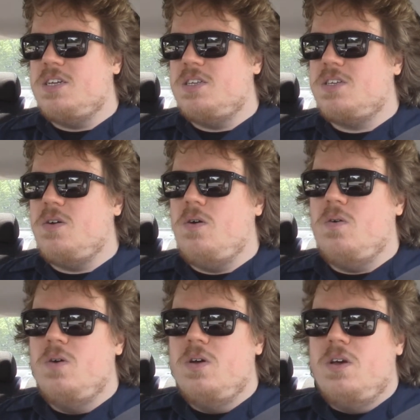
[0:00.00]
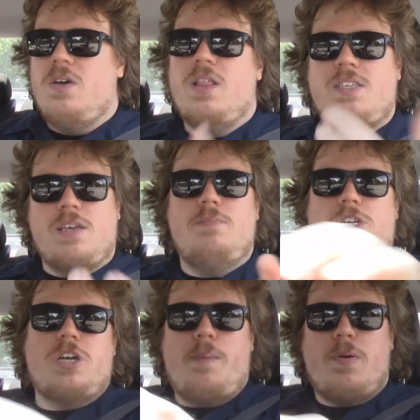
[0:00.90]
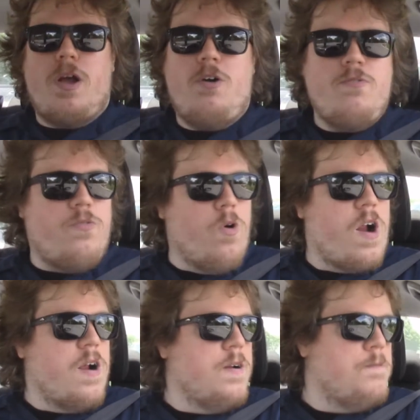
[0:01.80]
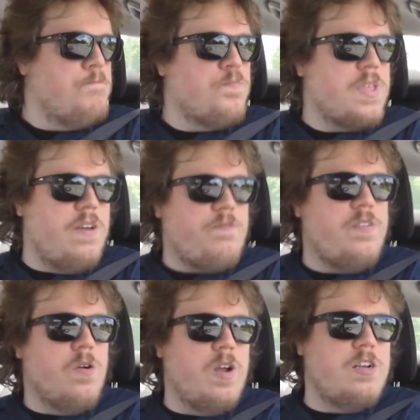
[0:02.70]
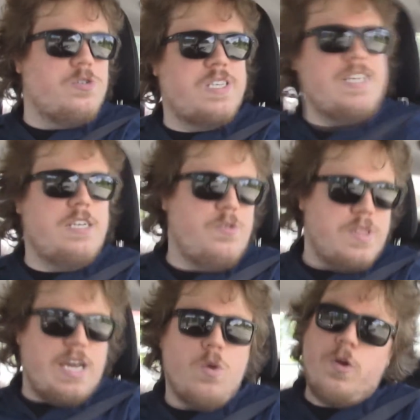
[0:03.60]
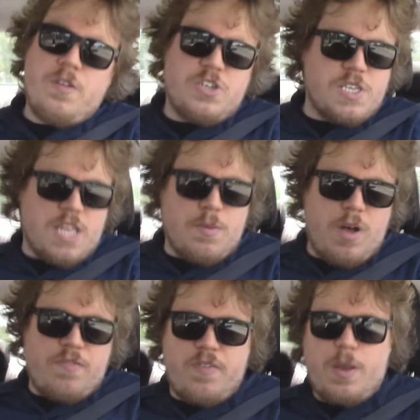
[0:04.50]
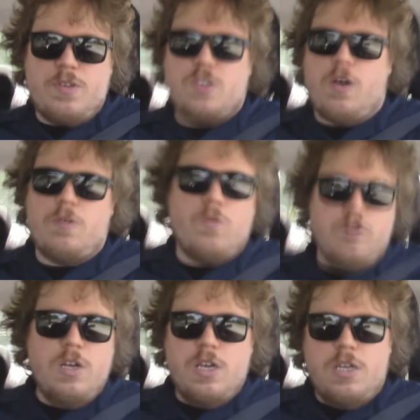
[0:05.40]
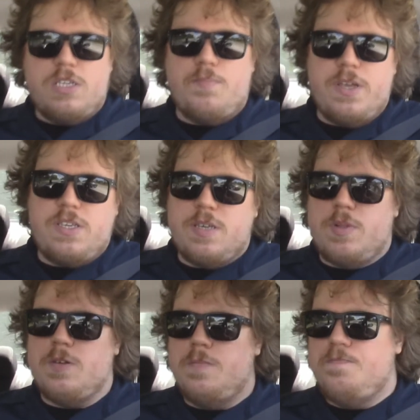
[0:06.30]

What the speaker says: so that's something to shop around for if you're interested in doing that, or you can just get them off of Amazon or something similar.